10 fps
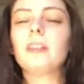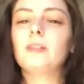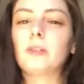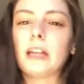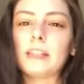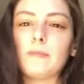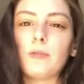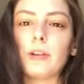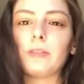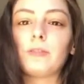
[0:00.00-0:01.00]
So that's
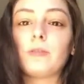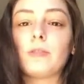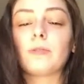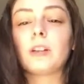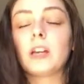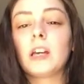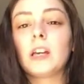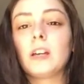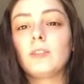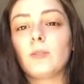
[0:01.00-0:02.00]
important. So
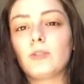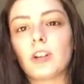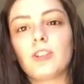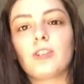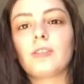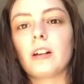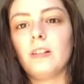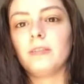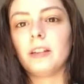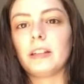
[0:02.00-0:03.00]
don't judge yourself,
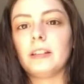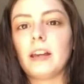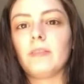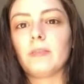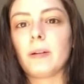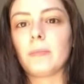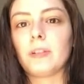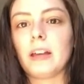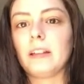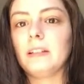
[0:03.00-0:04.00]
and remember
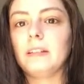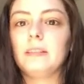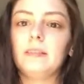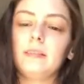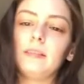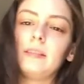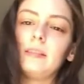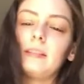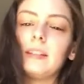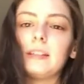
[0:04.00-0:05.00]
that
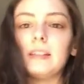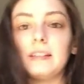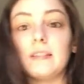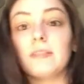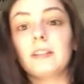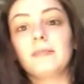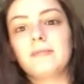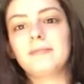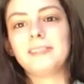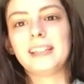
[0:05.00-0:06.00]
this is different
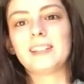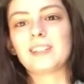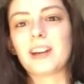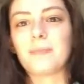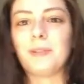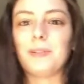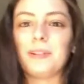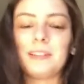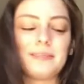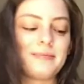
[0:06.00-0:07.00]
each time you do
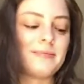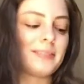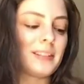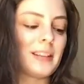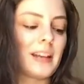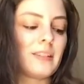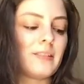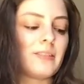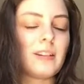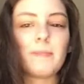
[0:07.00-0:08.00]
it,
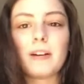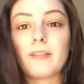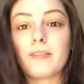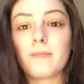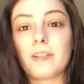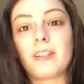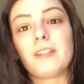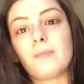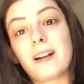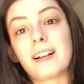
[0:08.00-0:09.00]
and you get better the more that
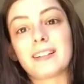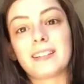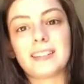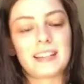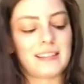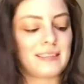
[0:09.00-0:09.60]
you practice it.